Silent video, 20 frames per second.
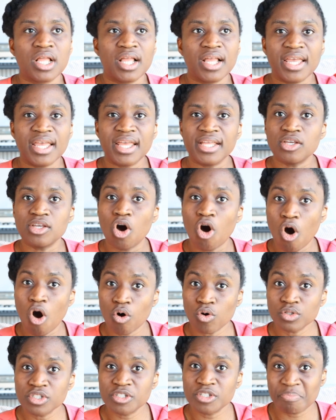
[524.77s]
it
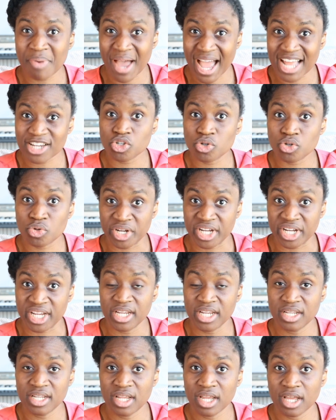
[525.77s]
holds
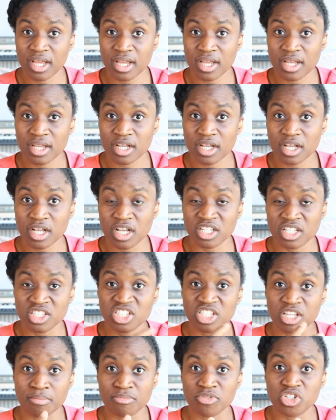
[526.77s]
battery
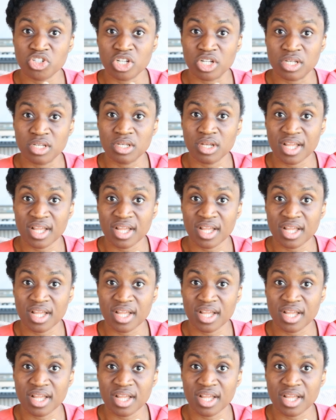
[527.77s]
consumption,